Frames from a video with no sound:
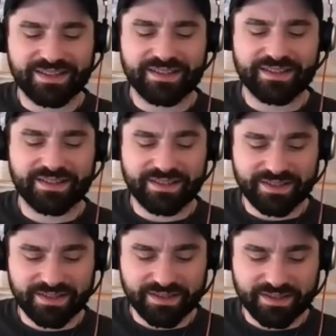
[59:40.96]
with the
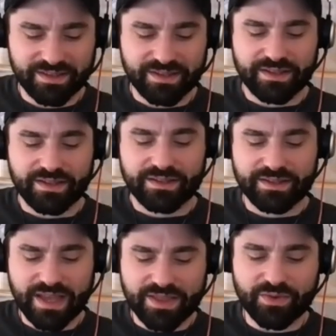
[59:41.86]
team, right?
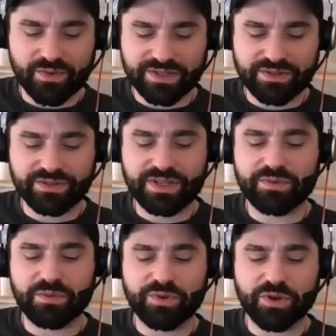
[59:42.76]
Yeah, the rest of your team,
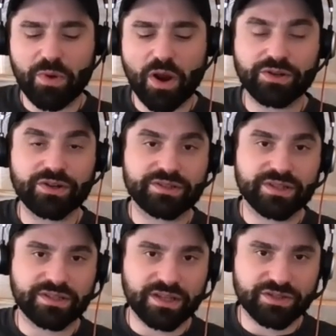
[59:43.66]
your your partners
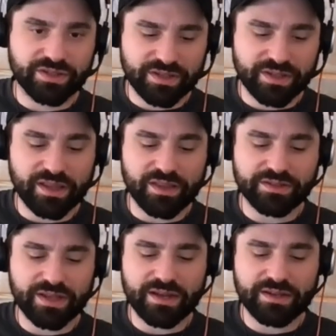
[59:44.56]
essentially. Exactly. I